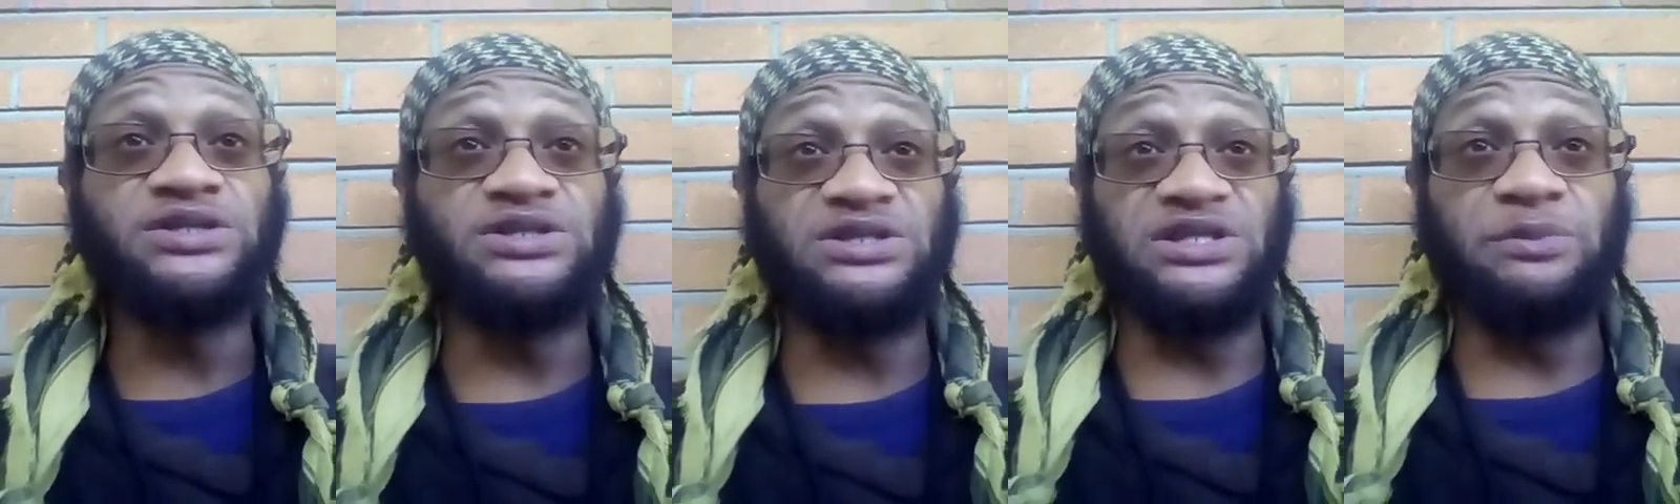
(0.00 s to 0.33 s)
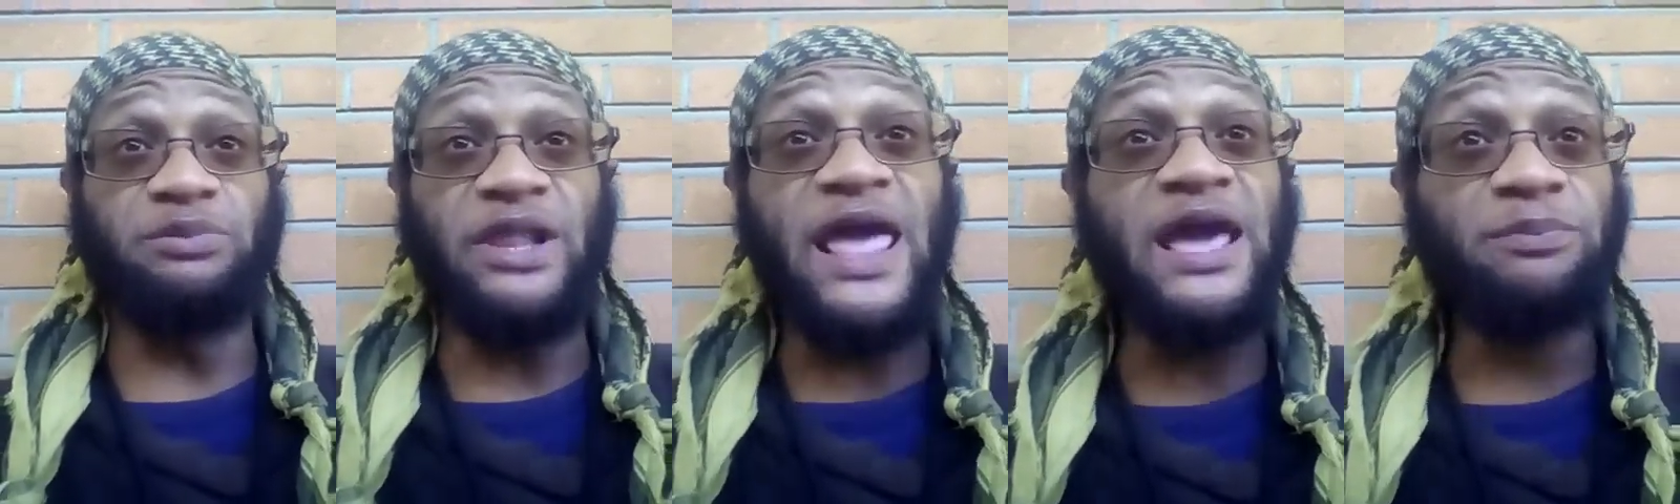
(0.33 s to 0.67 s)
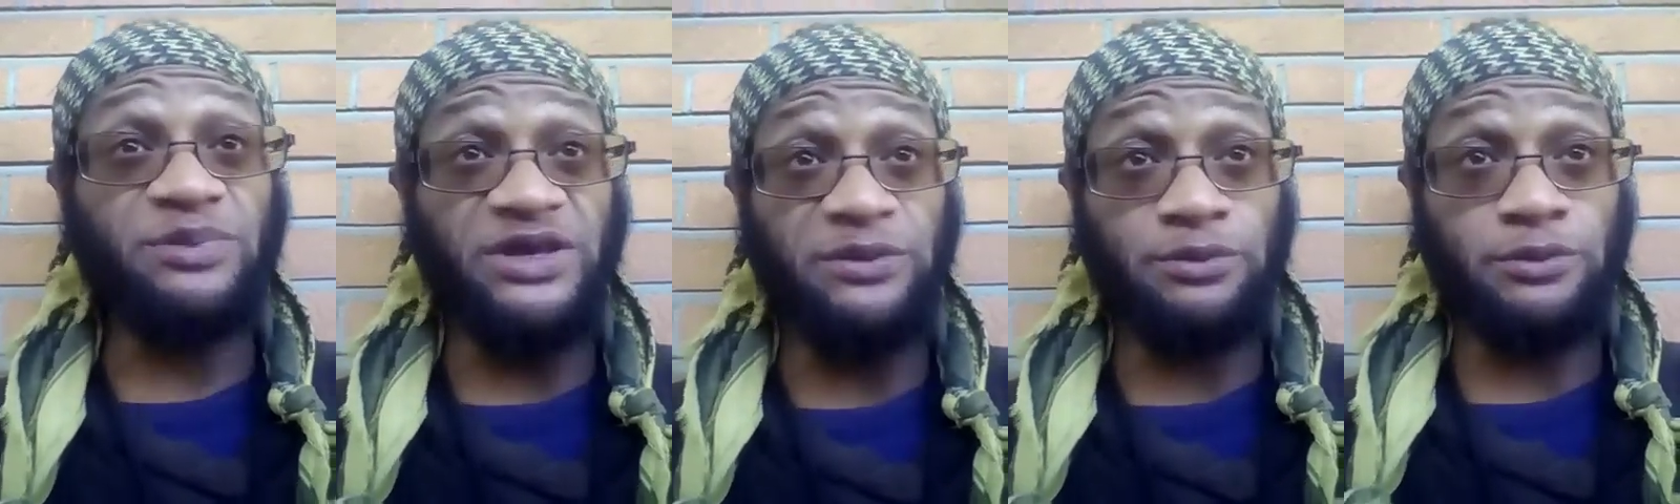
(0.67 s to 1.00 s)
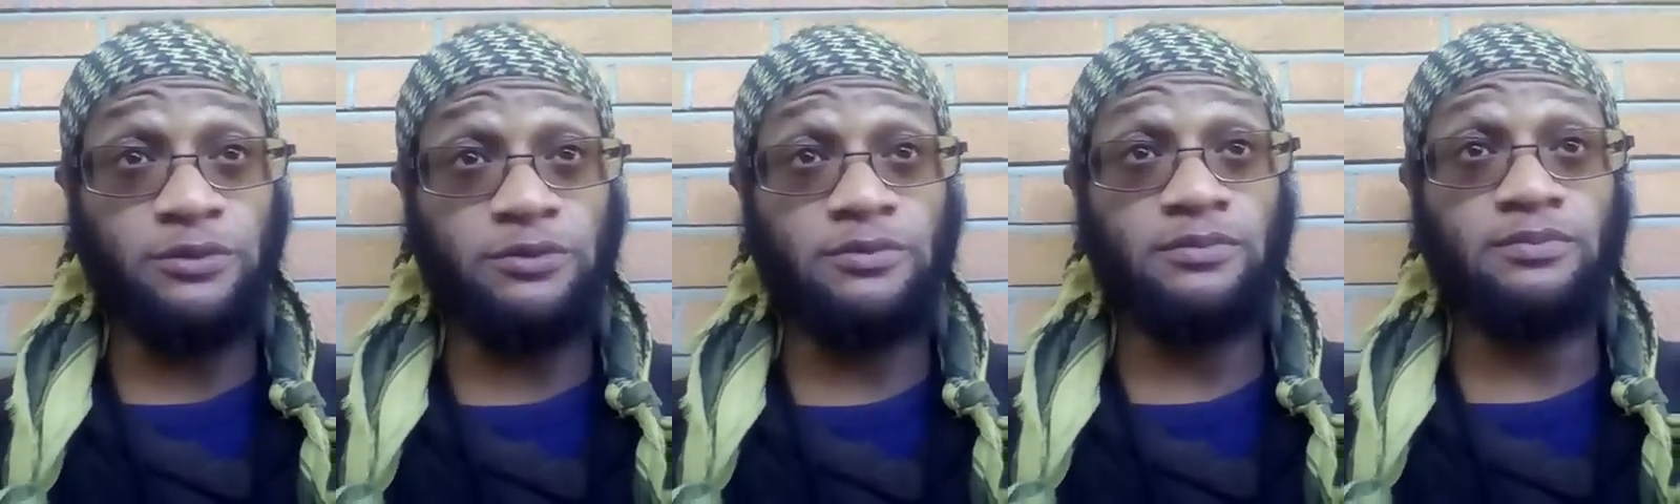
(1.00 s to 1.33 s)
to black
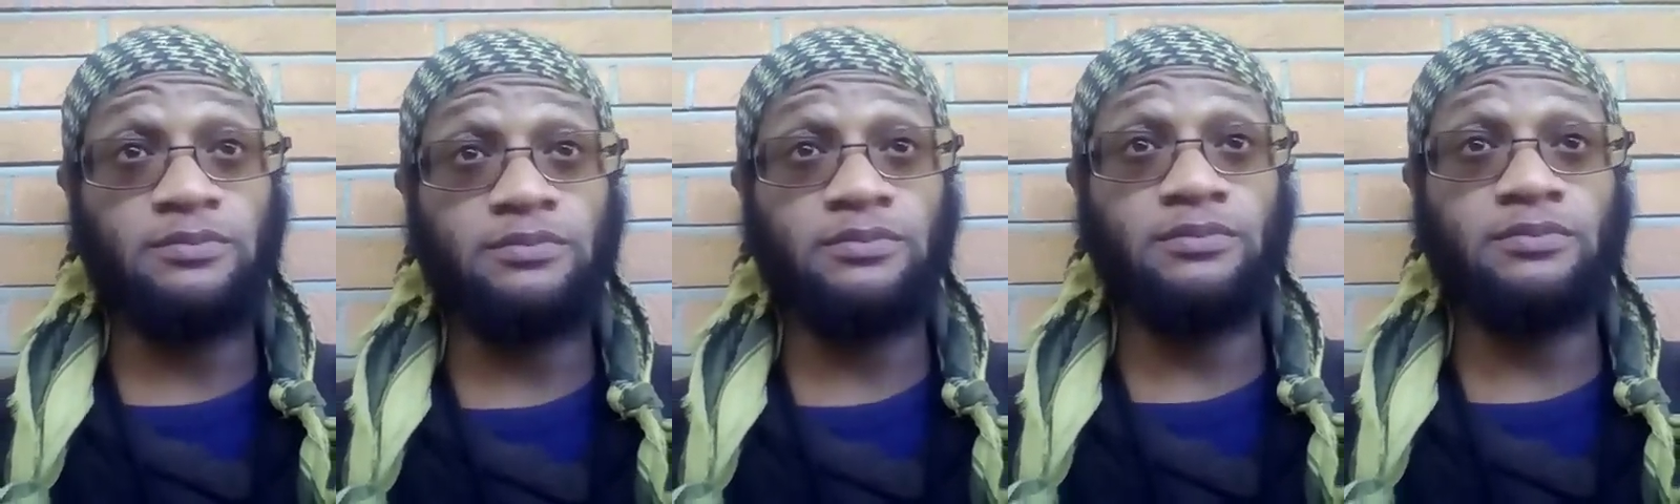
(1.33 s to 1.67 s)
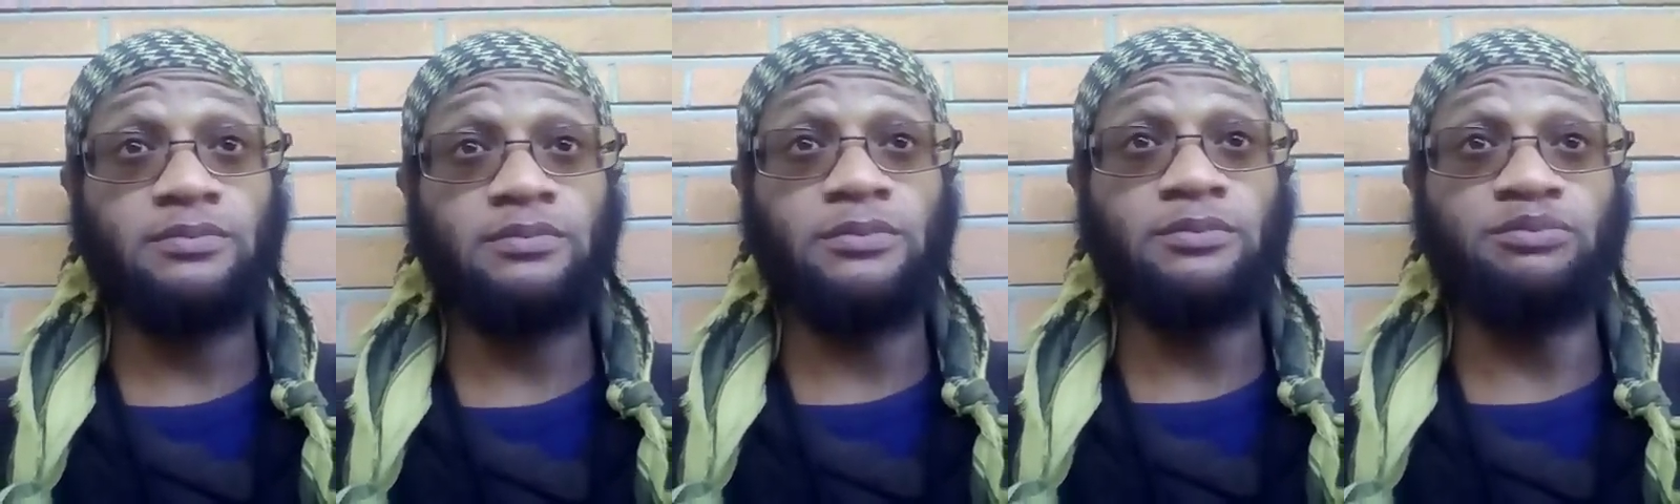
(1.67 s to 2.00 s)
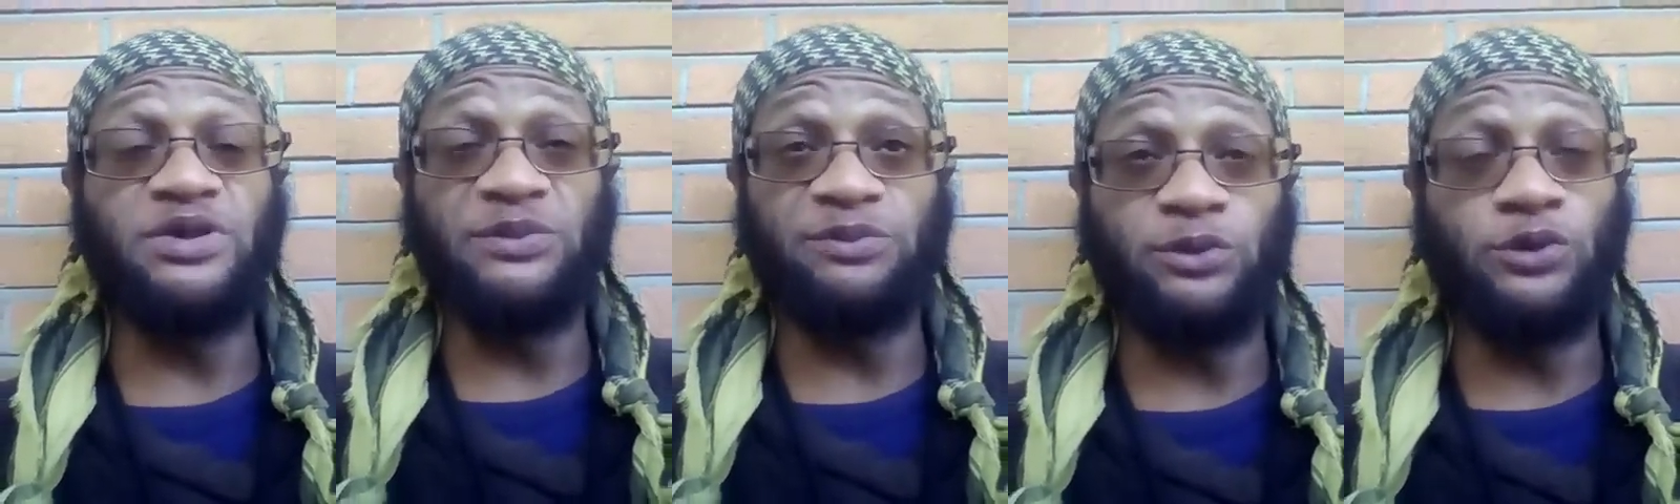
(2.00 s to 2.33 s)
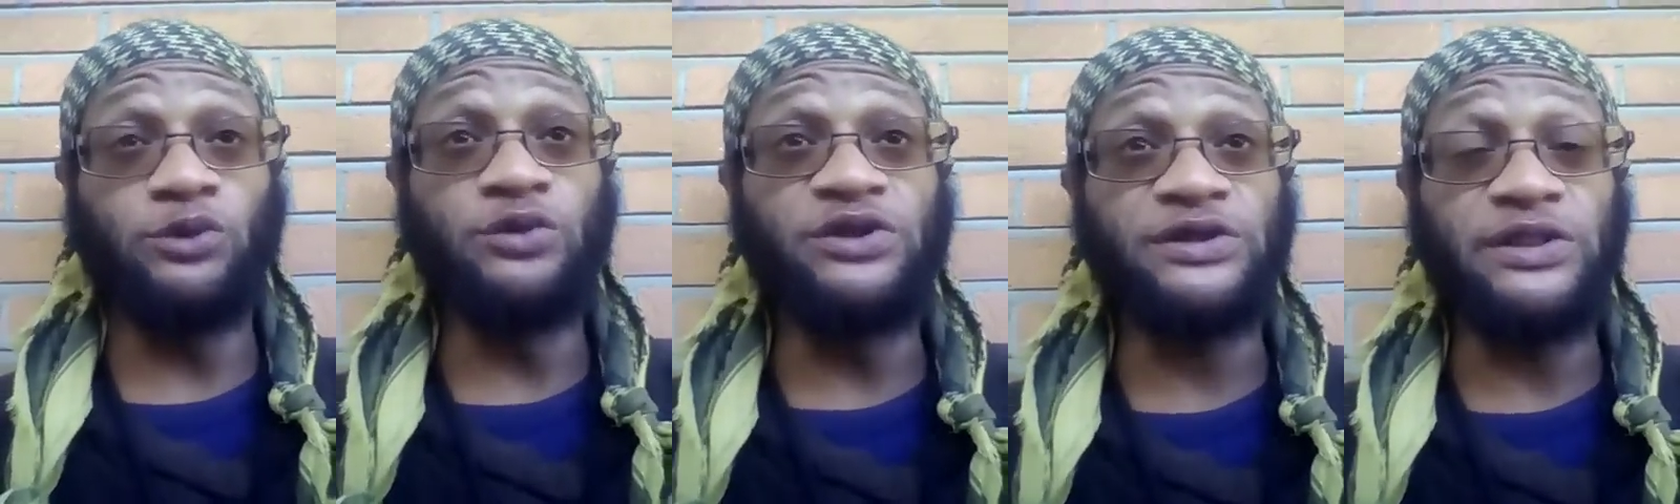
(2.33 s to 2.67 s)
people, people who
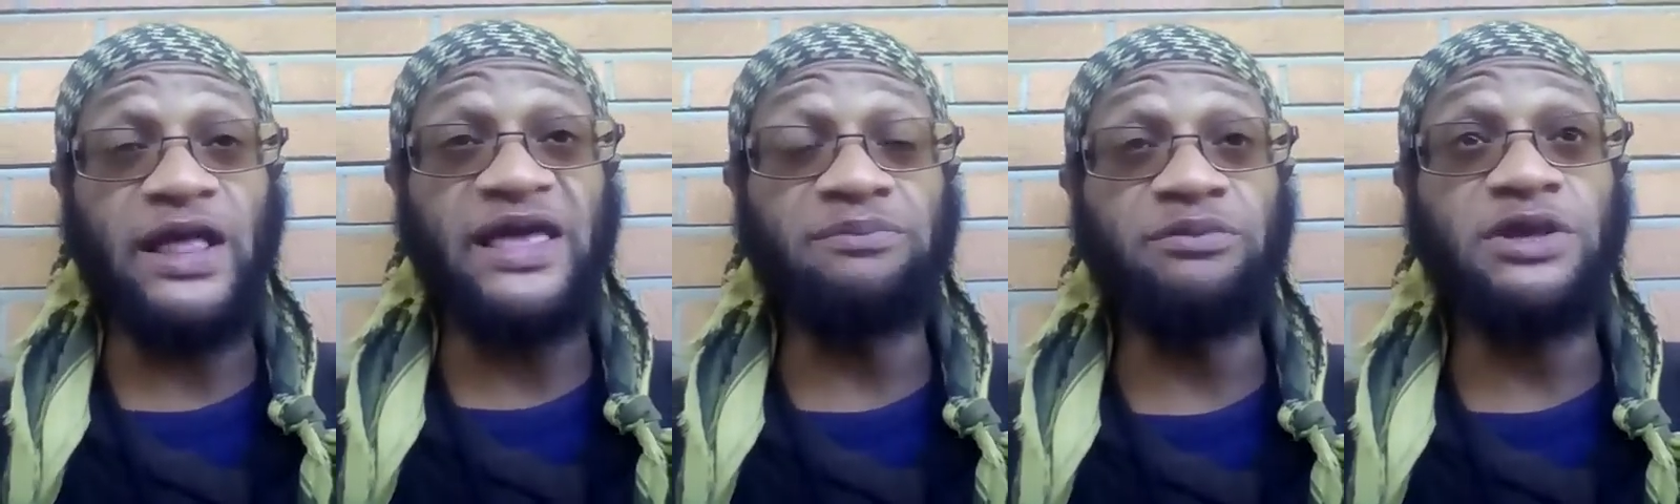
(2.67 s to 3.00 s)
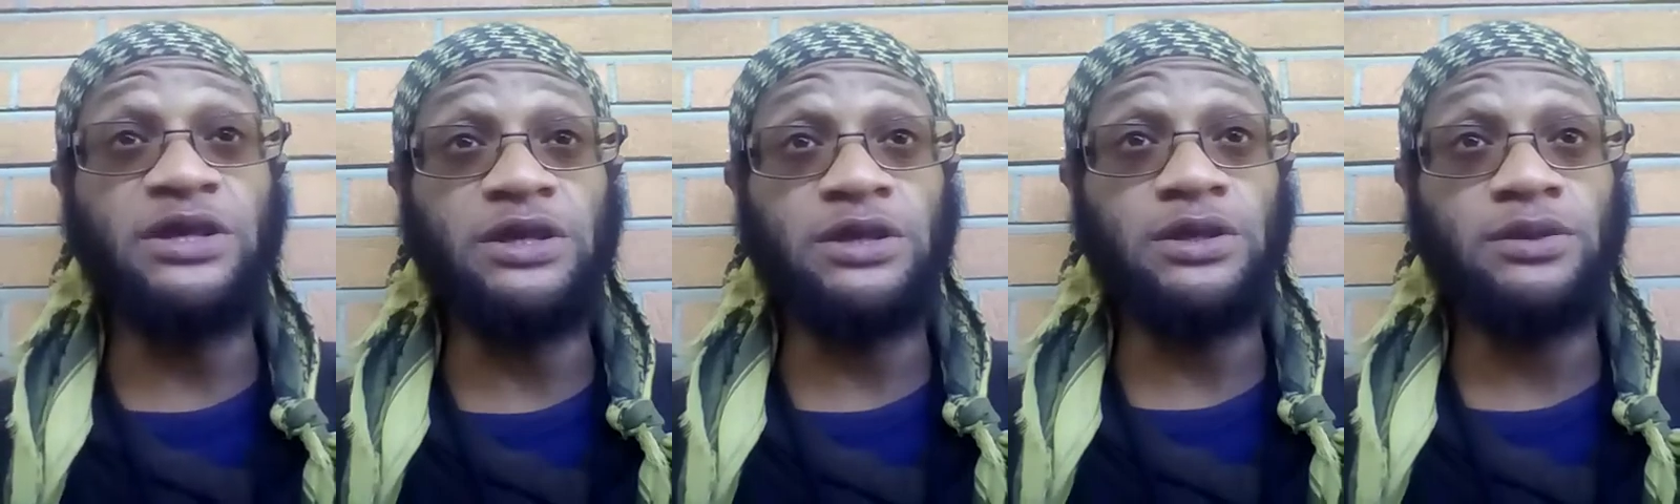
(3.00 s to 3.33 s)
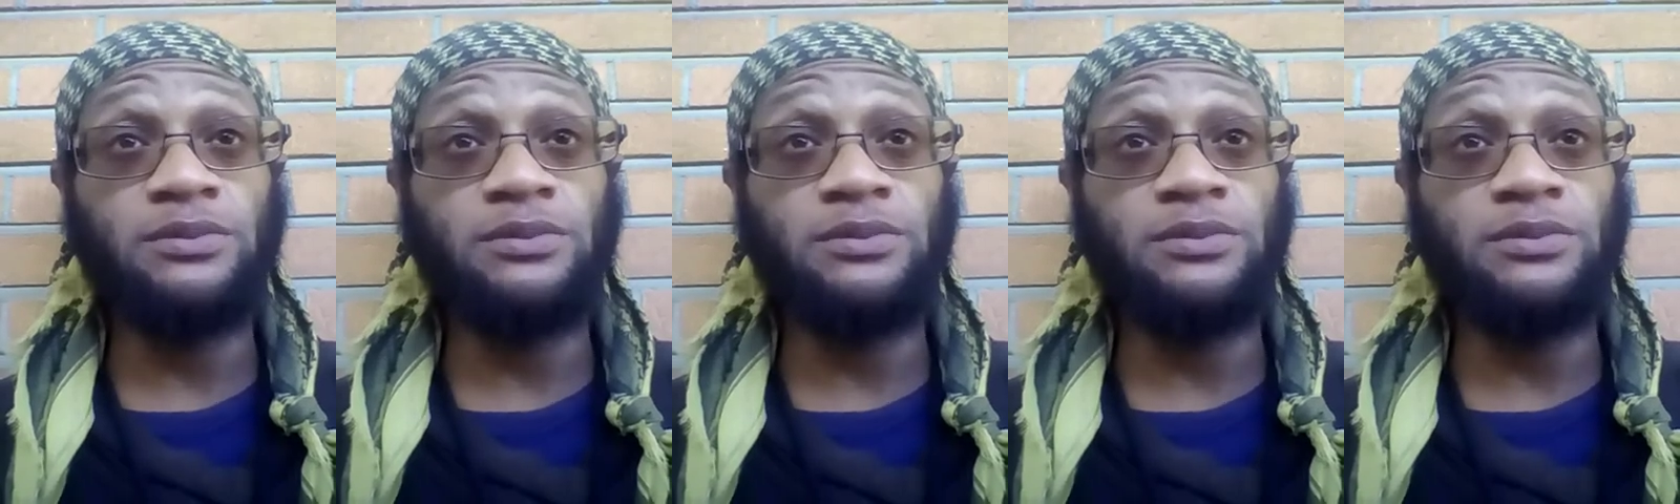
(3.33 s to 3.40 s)
look like me.